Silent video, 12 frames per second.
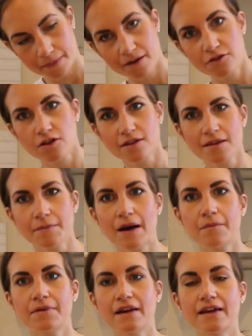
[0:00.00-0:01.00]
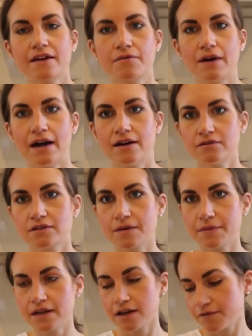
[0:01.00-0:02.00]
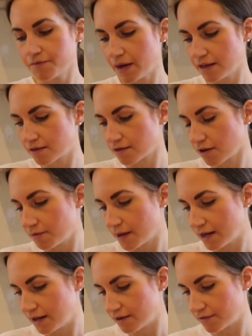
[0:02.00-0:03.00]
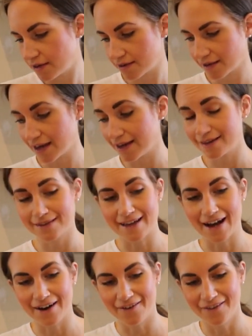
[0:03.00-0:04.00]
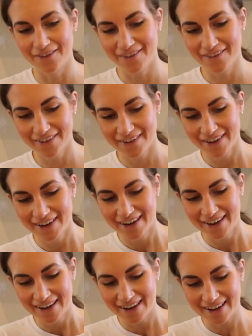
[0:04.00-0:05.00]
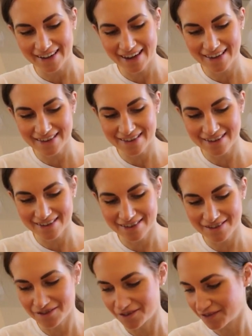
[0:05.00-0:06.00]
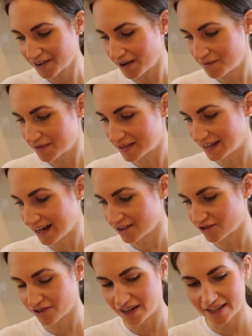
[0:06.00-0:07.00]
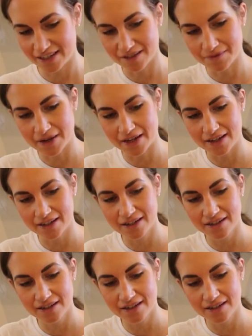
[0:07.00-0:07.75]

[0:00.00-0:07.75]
It's just about playing around. I mean, I've made so many of these cakes now. I guess it just sort of comes naturally to me.